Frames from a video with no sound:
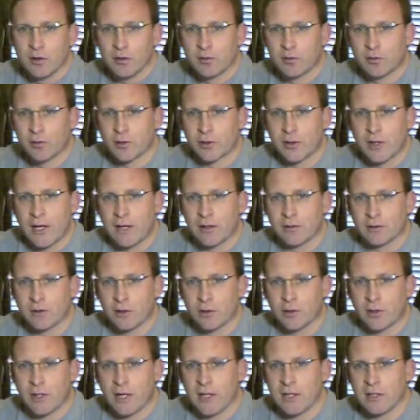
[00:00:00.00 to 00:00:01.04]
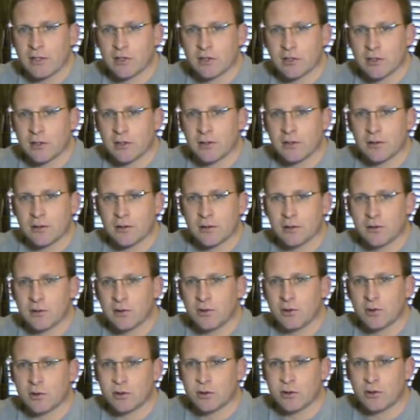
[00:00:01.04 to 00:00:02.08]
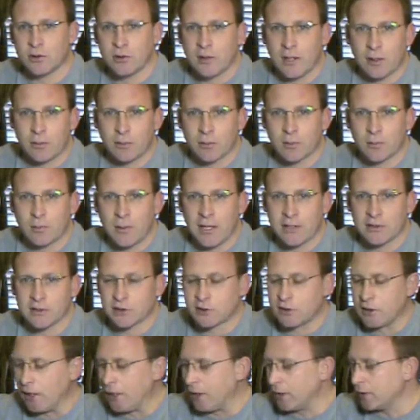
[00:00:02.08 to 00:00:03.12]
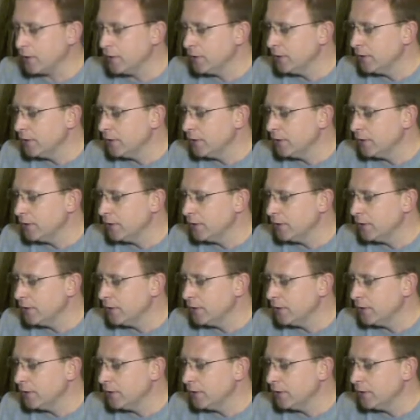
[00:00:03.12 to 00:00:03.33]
for that location, you could do that with the Magicjack.